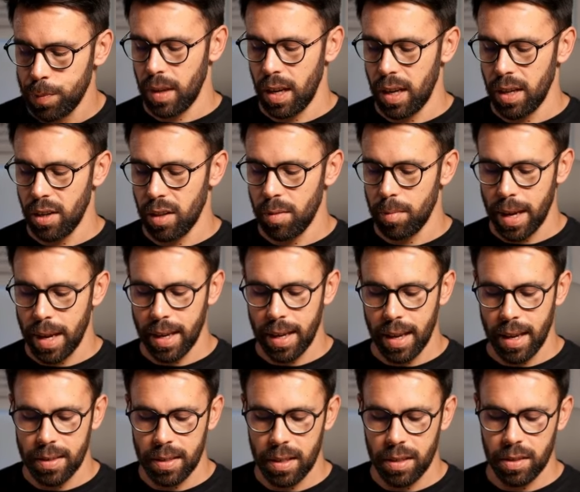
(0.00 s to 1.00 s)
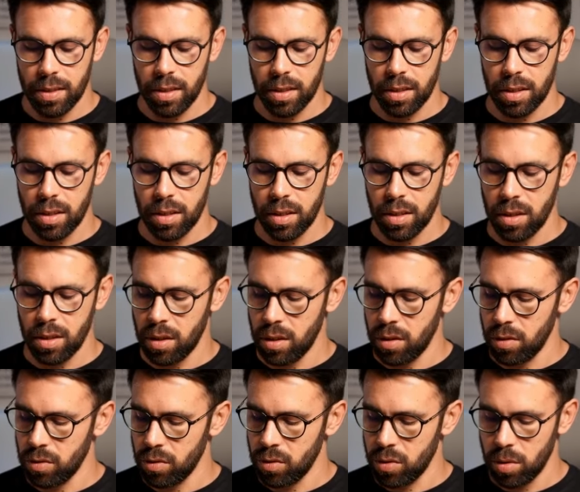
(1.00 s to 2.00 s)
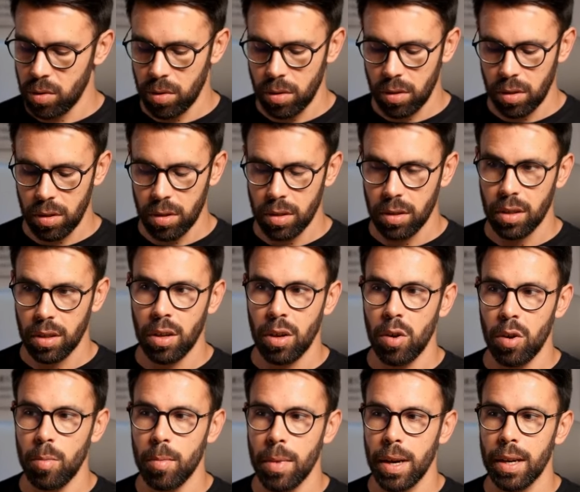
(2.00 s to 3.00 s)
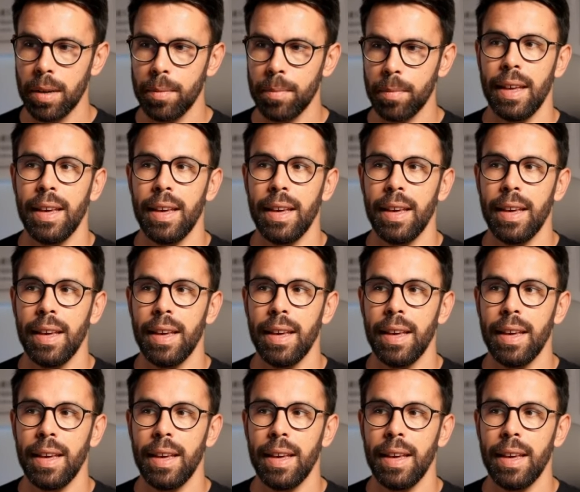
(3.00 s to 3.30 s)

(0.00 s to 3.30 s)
and on my case is the Control comma,